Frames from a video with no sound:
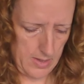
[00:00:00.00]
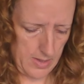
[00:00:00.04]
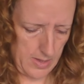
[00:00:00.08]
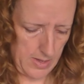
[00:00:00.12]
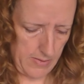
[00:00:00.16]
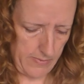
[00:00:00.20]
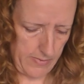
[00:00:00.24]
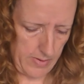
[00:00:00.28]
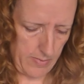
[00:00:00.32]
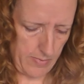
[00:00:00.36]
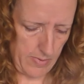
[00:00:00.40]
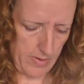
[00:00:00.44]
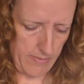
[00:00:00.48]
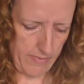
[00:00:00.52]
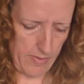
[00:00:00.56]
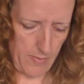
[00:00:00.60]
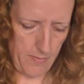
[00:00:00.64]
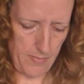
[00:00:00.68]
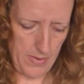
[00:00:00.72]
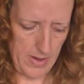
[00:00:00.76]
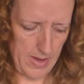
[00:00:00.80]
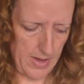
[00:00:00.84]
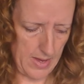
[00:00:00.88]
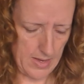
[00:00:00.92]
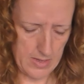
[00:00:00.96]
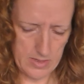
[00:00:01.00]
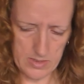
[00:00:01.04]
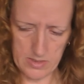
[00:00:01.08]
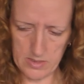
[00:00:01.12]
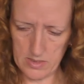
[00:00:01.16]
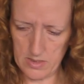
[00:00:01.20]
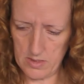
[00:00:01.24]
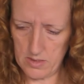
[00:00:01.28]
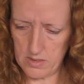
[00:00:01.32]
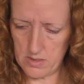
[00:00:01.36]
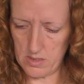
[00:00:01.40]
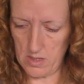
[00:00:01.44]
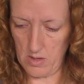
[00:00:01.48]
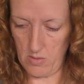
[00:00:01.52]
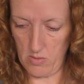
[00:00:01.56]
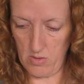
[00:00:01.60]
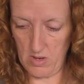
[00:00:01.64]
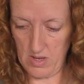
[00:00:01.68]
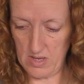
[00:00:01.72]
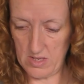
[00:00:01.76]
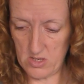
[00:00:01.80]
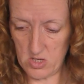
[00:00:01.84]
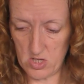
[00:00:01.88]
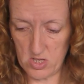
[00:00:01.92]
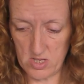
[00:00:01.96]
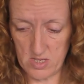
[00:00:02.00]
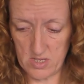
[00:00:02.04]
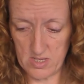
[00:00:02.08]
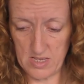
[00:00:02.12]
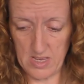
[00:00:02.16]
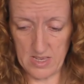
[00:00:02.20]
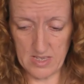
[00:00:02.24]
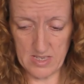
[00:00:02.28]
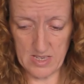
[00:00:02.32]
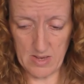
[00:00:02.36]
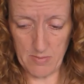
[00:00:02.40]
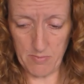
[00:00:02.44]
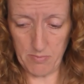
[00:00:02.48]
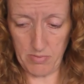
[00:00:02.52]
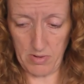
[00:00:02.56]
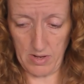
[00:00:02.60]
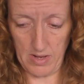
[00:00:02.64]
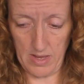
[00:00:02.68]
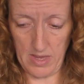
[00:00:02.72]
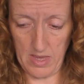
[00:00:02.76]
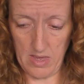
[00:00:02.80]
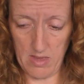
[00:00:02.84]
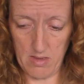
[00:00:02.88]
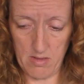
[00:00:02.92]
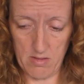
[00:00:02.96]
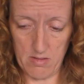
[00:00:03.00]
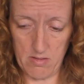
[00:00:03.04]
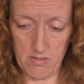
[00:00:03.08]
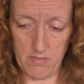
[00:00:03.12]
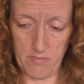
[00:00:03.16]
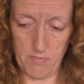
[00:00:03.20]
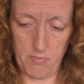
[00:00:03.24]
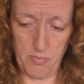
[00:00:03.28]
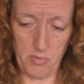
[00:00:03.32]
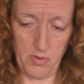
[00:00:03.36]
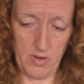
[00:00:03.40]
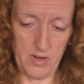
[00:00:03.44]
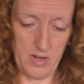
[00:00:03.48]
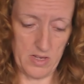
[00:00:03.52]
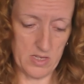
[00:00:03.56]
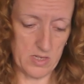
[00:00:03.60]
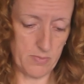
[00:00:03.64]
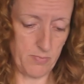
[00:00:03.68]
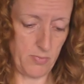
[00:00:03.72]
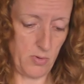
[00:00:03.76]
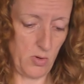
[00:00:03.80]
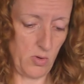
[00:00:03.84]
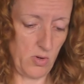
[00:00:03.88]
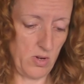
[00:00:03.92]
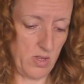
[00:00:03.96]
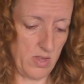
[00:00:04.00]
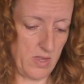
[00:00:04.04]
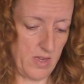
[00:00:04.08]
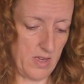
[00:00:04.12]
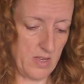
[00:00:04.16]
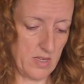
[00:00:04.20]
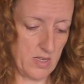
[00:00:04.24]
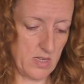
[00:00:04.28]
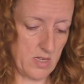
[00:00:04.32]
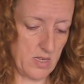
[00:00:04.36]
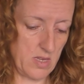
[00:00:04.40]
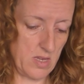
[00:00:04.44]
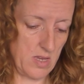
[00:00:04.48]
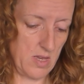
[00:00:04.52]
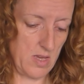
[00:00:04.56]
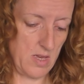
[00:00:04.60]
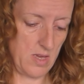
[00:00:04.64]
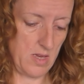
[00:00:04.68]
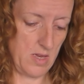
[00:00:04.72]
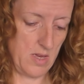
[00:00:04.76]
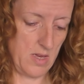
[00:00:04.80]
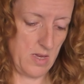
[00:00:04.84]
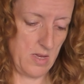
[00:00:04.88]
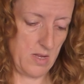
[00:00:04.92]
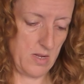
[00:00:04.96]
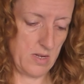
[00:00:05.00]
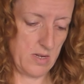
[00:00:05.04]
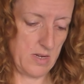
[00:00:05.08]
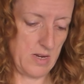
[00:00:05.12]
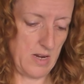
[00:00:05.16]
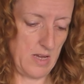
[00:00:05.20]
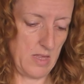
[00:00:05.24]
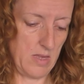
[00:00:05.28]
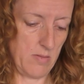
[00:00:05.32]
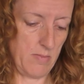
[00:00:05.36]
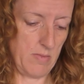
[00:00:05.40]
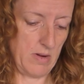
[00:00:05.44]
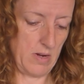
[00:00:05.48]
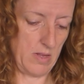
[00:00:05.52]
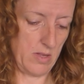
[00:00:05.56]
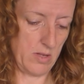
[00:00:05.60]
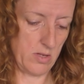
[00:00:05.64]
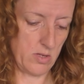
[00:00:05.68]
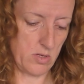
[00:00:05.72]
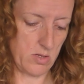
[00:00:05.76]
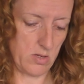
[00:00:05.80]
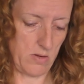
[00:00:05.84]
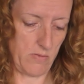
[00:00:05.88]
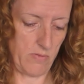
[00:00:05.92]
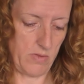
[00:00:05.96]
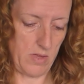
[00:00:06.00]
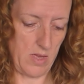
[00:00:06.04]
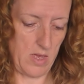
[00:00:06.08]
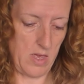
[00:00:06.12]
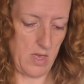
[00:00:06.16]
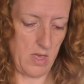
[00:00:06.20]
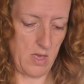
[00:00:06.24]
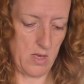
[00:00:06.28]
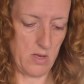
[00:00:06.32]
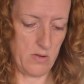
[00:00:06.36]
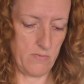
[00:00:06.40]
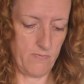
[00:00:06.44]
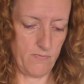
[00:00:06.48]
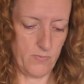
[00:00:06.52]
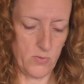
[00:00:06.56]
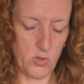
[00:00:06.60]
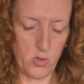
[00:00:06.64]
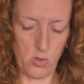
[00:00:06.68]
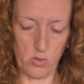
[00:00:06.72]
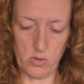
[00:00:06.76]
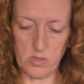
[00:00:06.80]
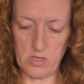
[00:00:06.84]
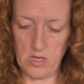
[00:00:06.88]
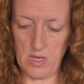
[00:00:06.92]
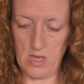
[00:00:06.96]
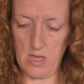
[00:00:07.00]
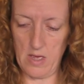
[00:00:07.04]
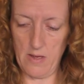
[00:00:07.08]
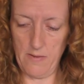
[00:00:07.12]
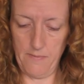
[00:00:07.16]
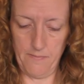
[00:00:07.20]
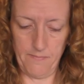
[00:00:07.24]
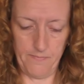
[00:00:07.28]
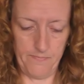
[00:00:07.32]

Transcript: give it a bit of a base. So it's just simply putting a spoon of this down the middle of the tortilla,